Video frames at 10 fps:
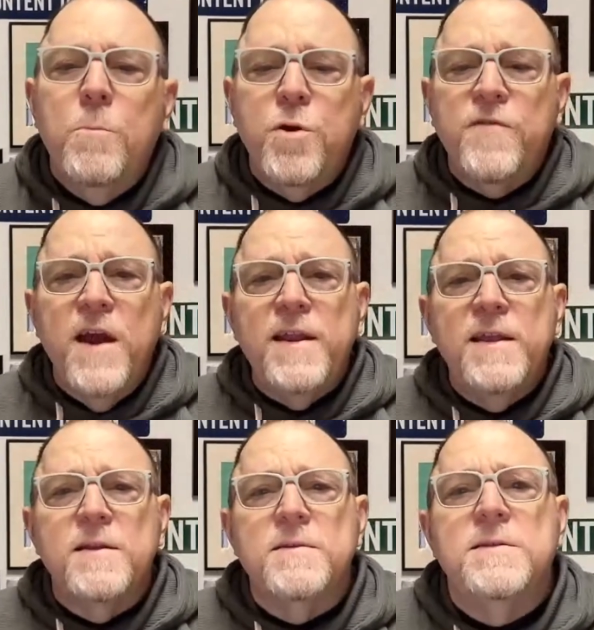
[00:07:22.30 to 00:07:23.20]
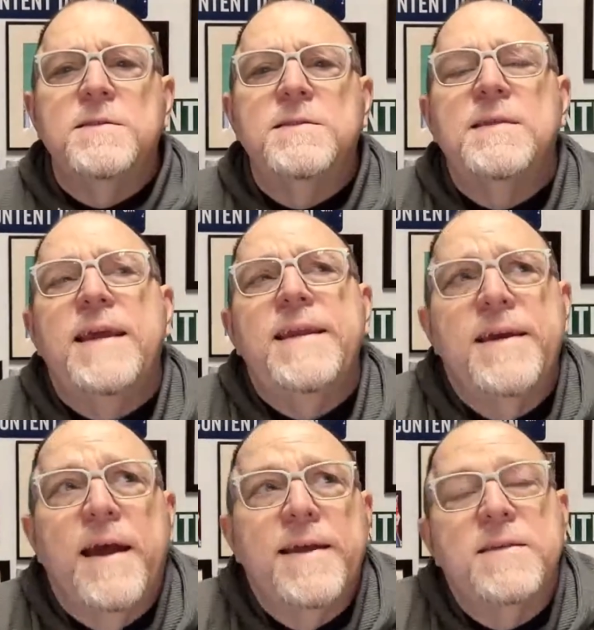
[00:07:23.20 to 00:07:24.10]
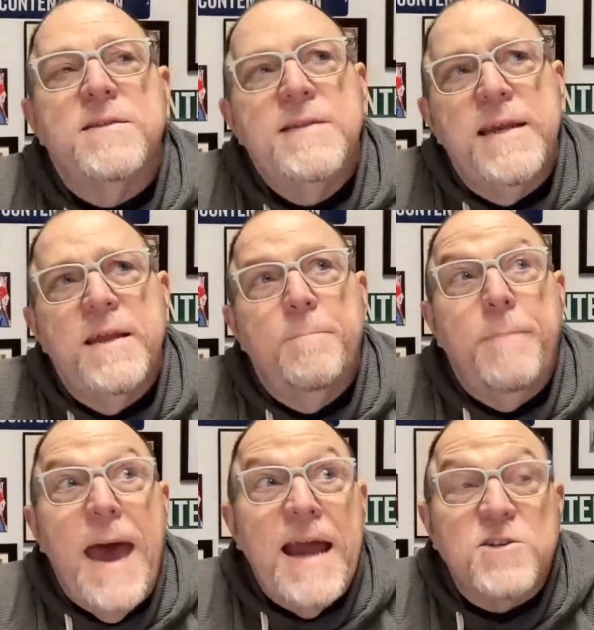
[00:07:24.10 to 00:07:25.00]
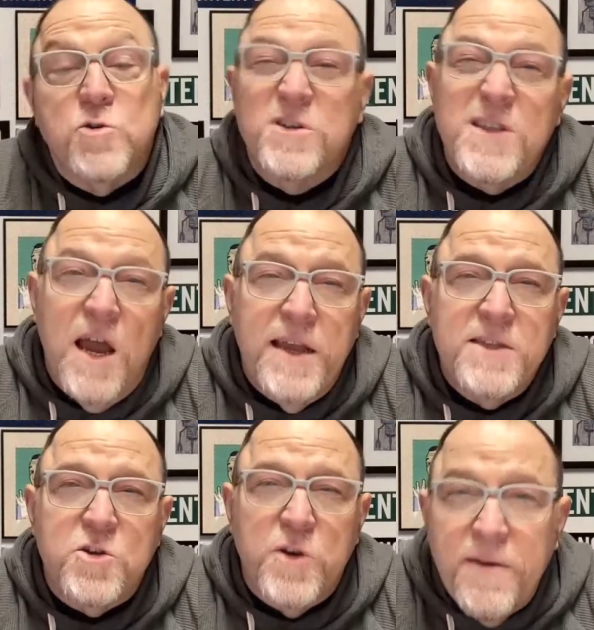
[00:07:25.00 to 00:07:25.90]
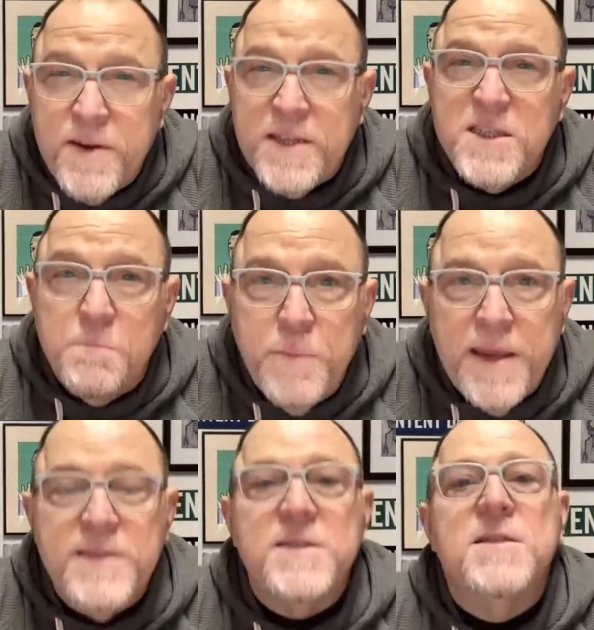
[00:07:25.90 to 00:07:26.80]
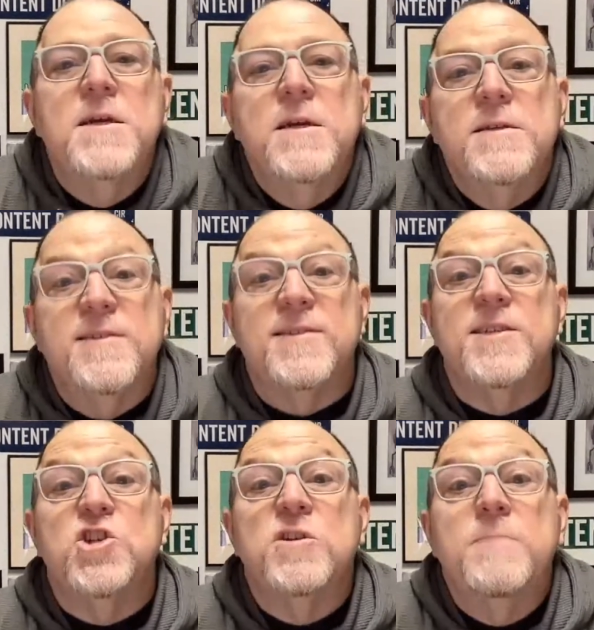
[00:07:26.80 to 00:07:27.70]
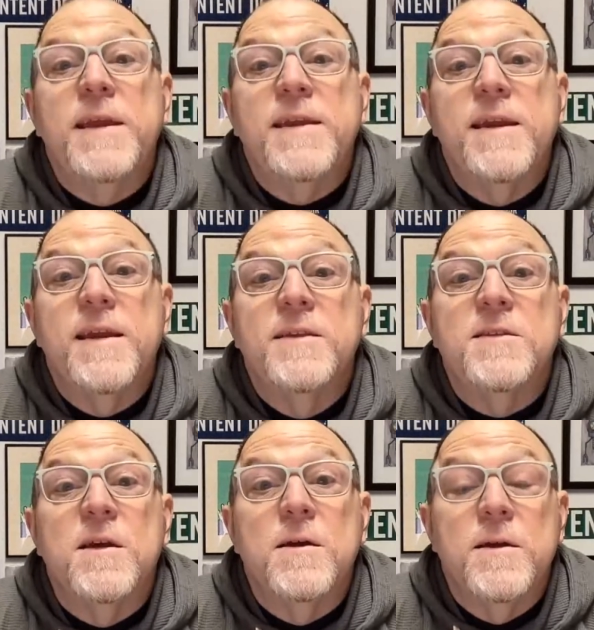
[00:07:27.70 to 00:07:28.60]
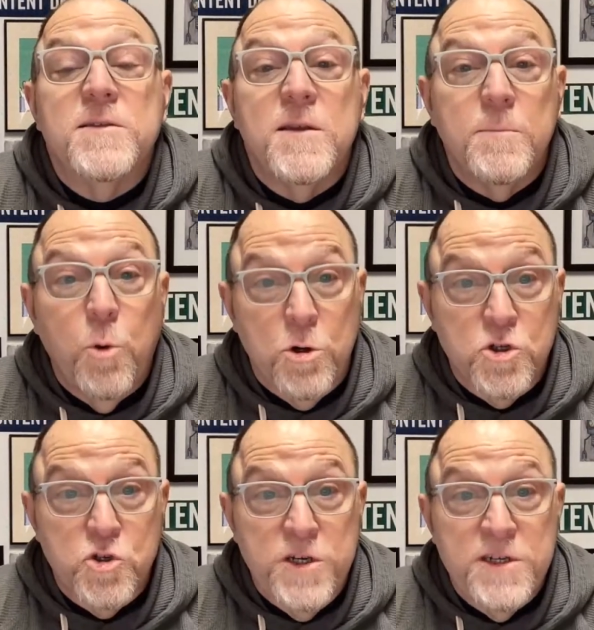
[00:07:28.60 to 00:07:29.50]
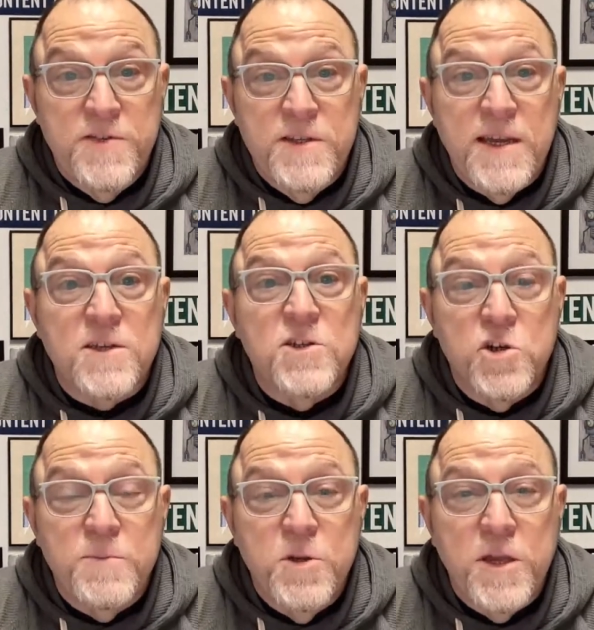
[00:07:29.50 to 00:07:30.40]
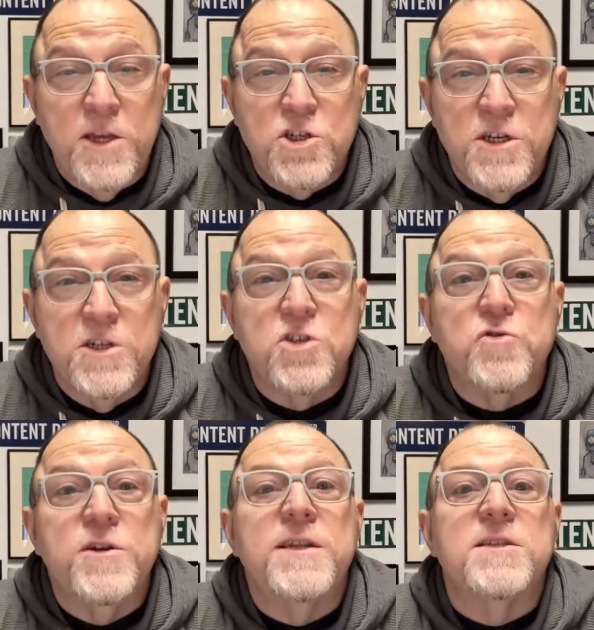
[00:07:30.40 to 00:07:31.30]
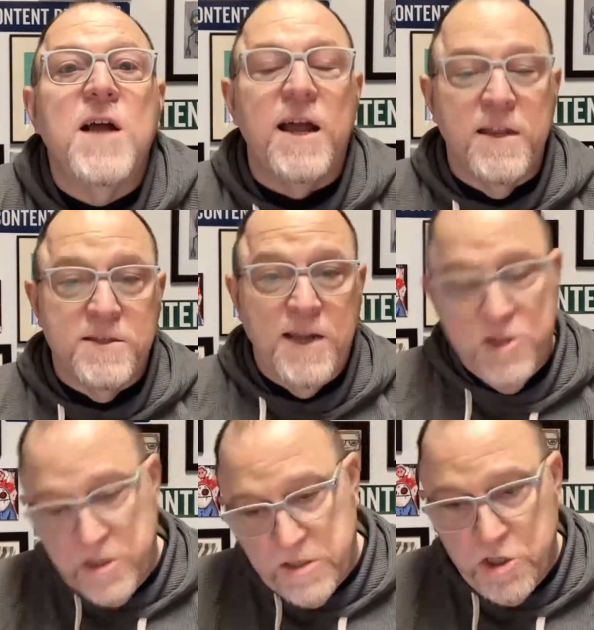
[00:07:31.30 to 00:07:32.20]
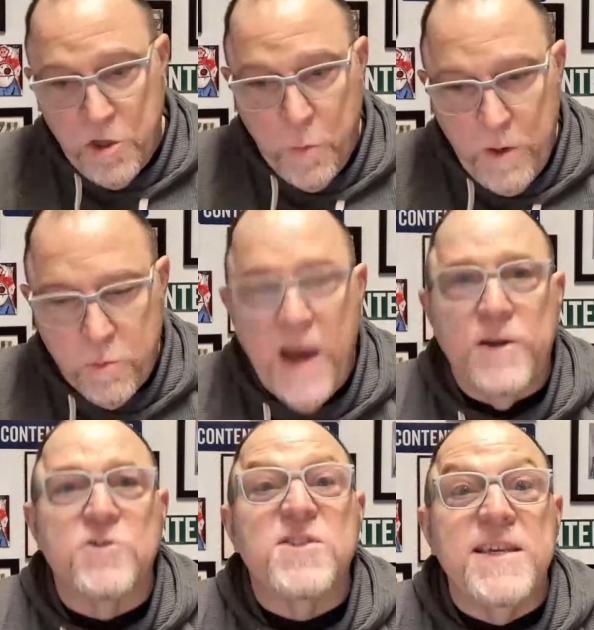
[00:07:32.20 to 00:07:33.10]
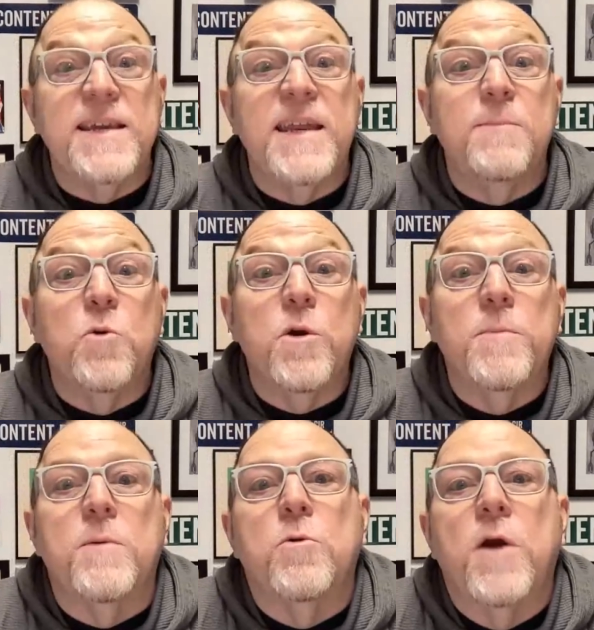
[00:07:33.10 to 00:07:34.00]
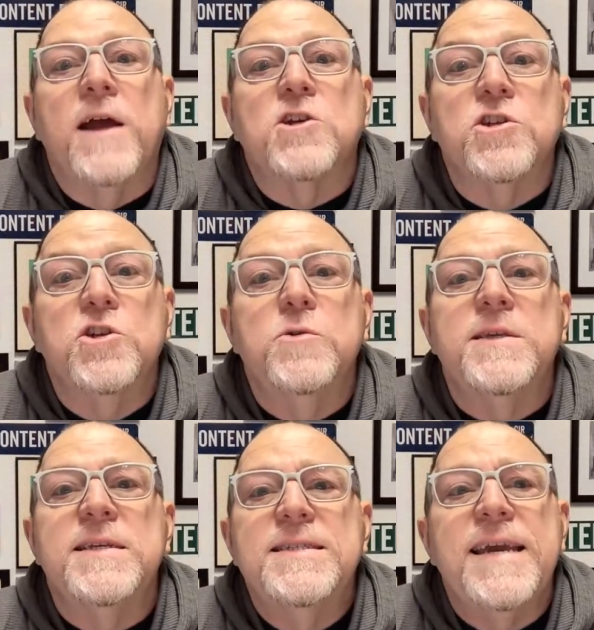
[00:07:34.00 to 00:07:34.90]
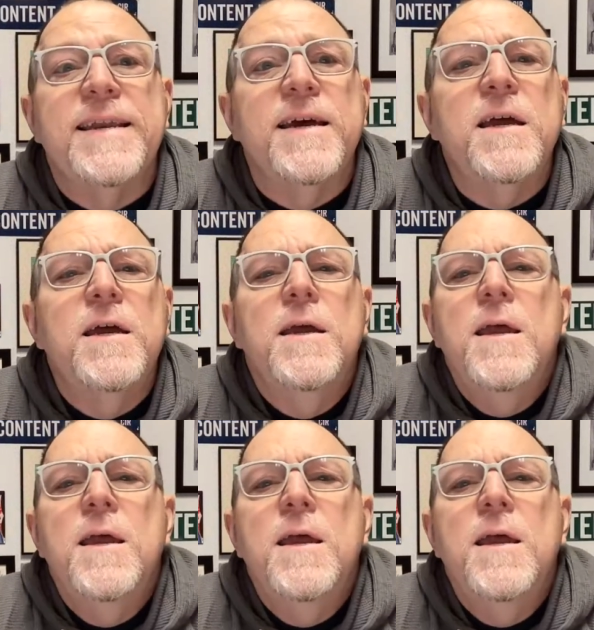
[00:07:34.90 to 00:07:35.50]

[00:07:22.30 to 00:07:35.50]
Providing data, I guess data-backed or science or evidence-based decision making is an important trend in the technical communication industry. It's not just what writers think anymore, but we're actually using data.